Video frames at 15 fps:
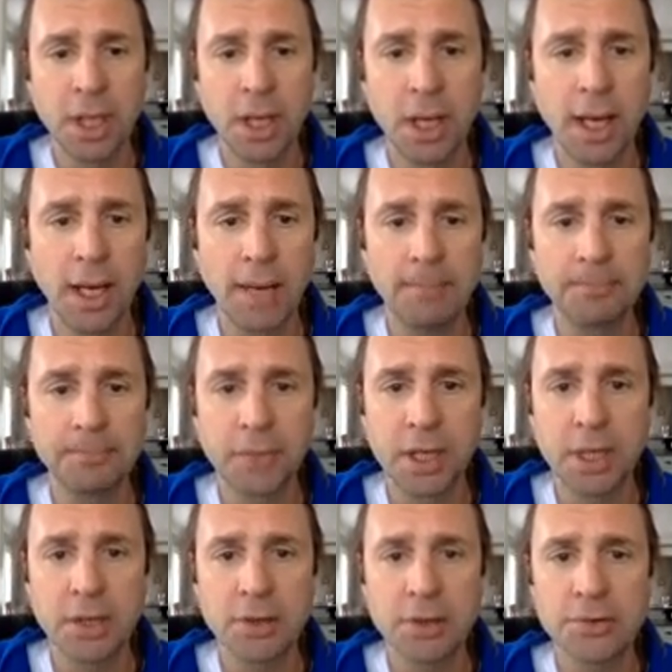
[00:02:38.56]

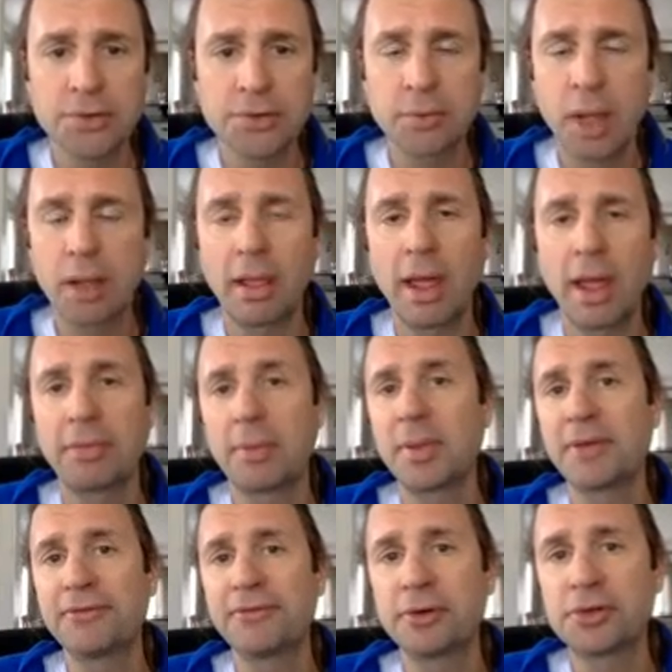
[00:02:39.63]
There'll be
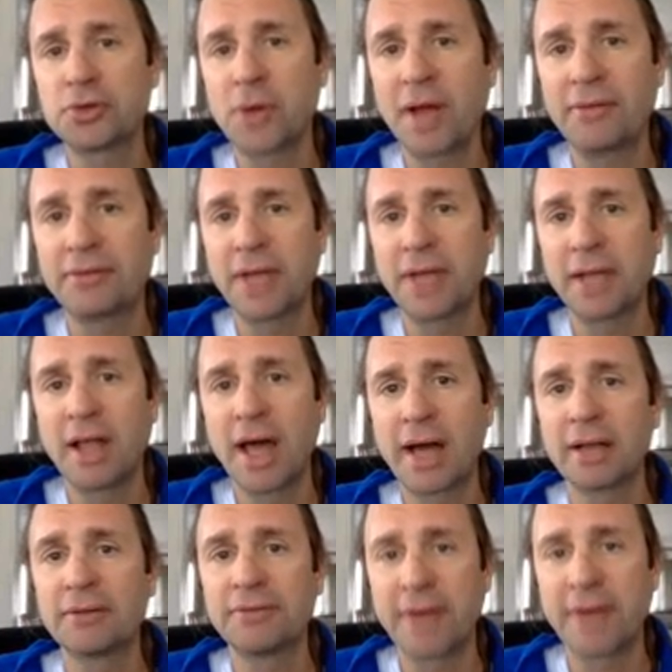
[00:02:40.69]
a first draft deadline
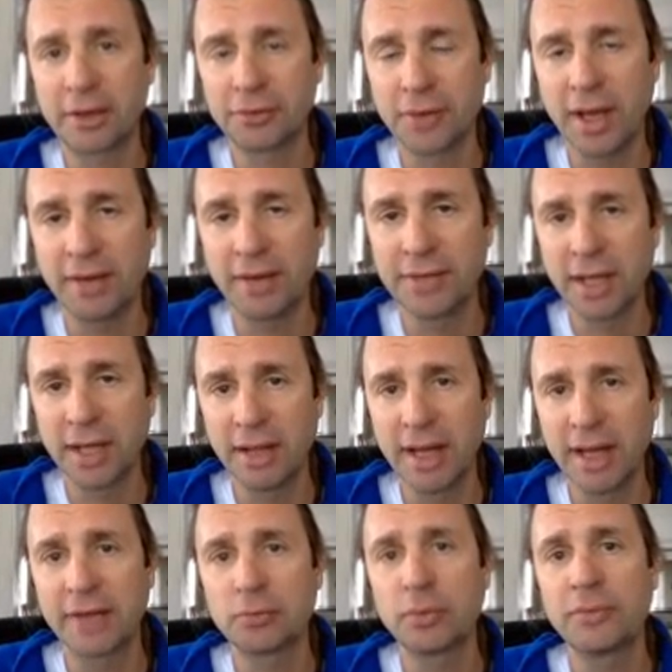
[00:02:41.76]
and a final draft
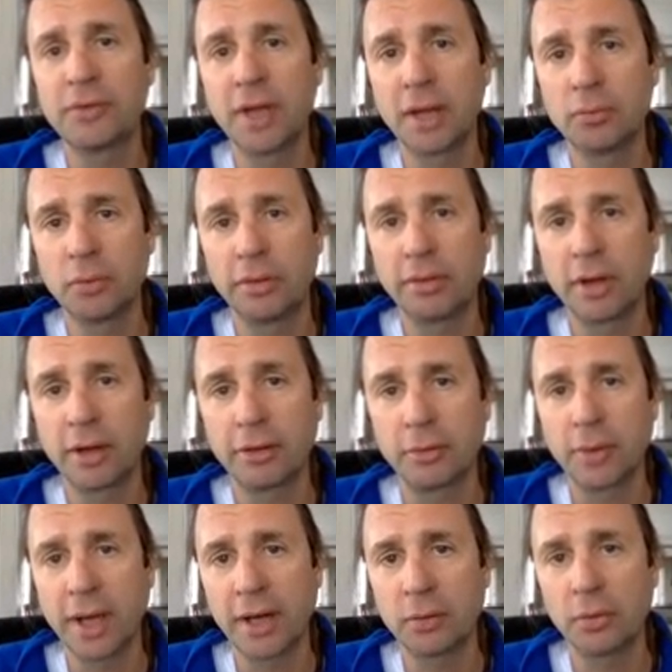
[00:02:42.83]
deadline, as we've done with other
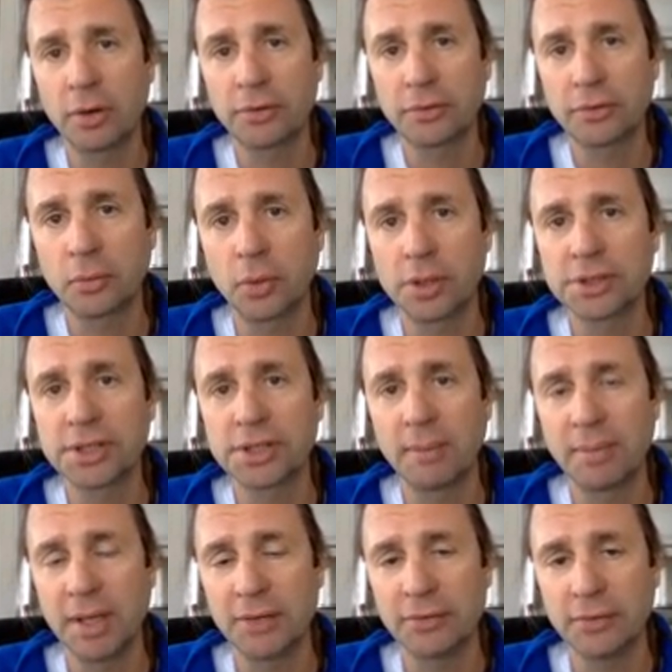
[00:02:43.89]
writing workshop
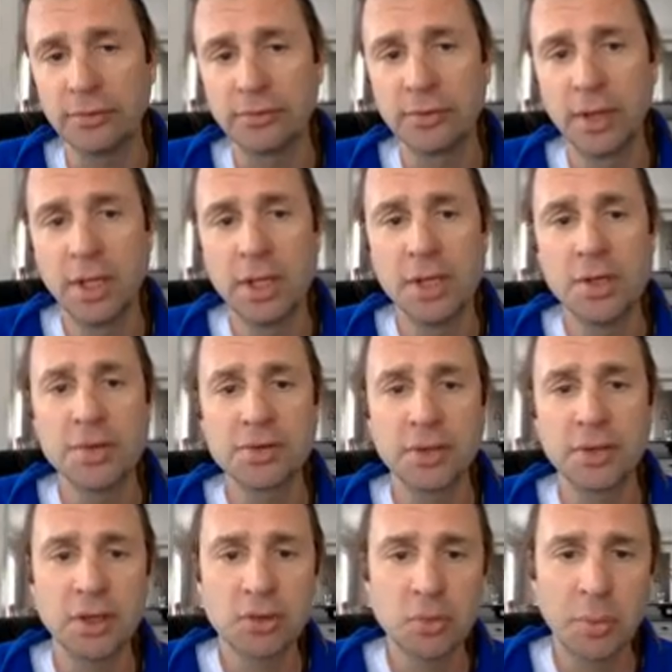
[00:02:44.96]
pieces. So
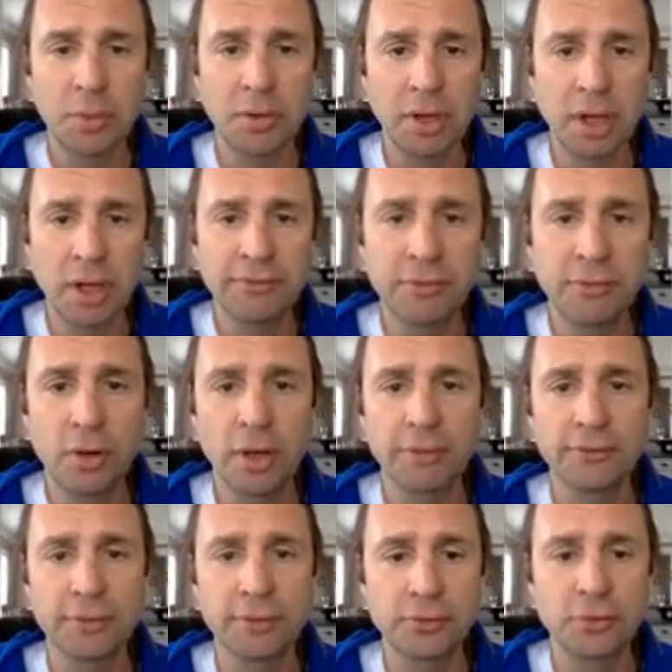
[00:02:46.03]
here's what we're looking for in a
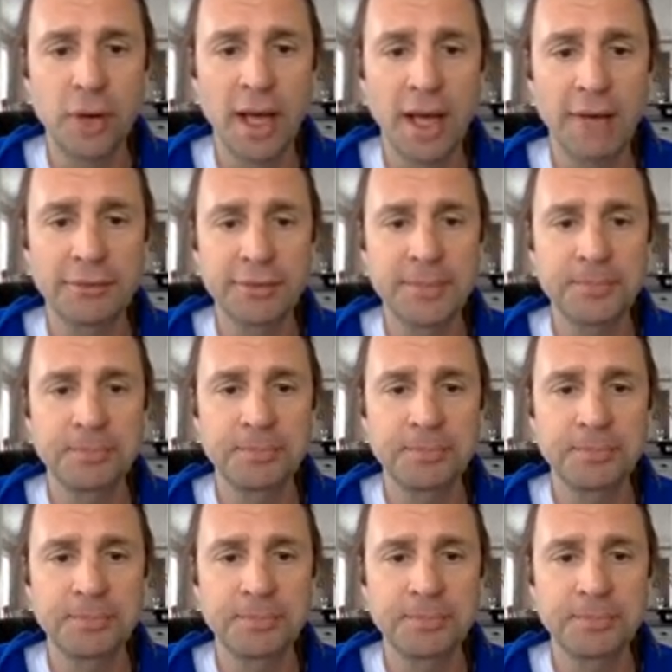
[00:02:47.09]
first draft.